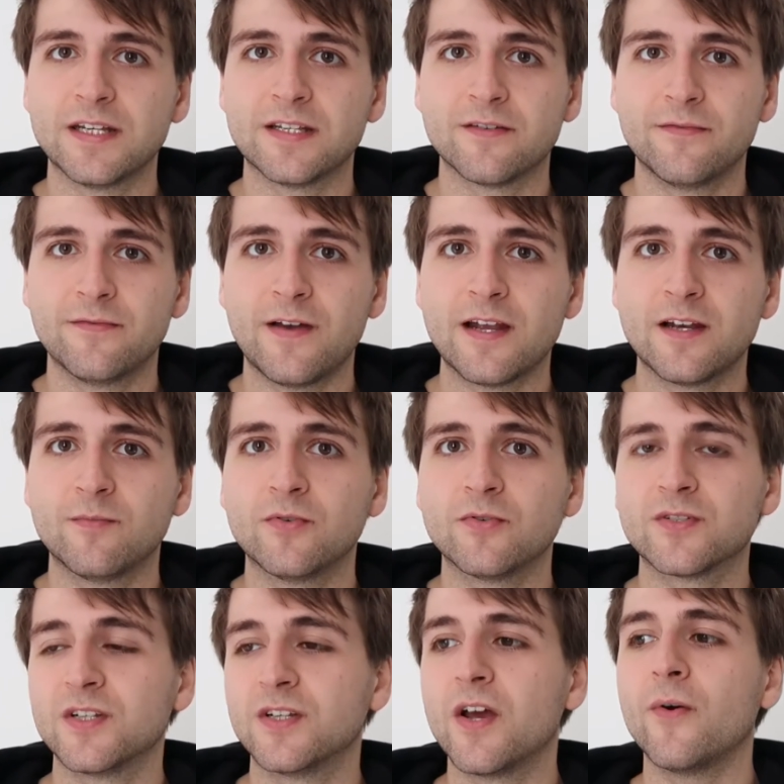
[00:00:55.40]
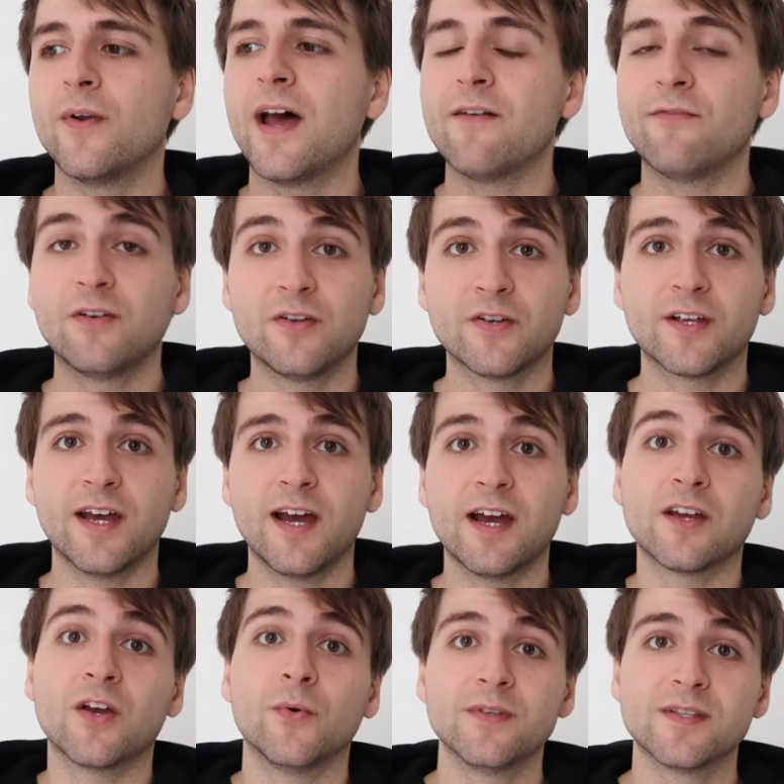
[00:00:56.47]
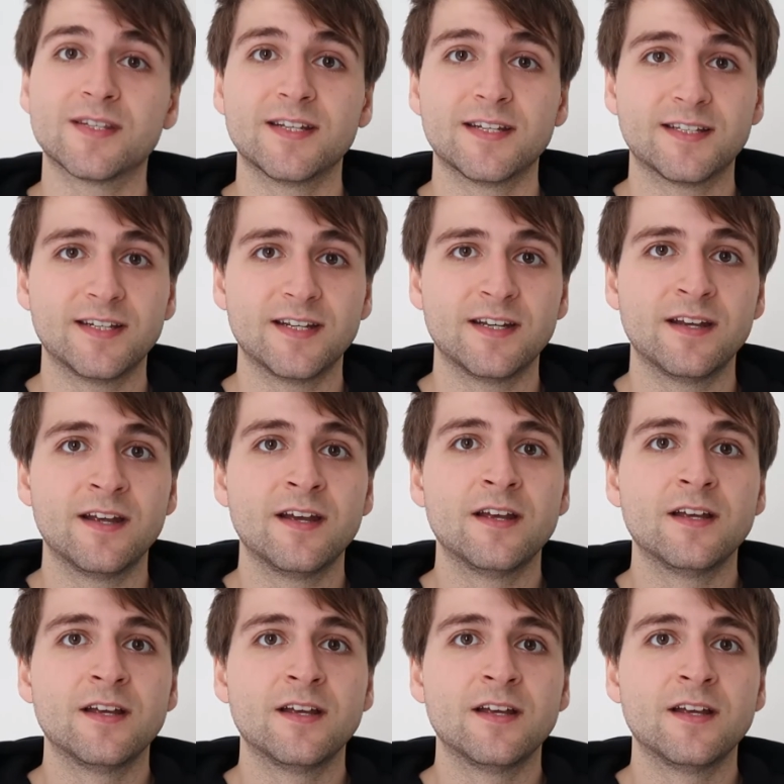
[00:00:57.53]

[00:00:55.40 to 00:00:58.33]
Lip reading: is available to go and have a look at, go and sit in.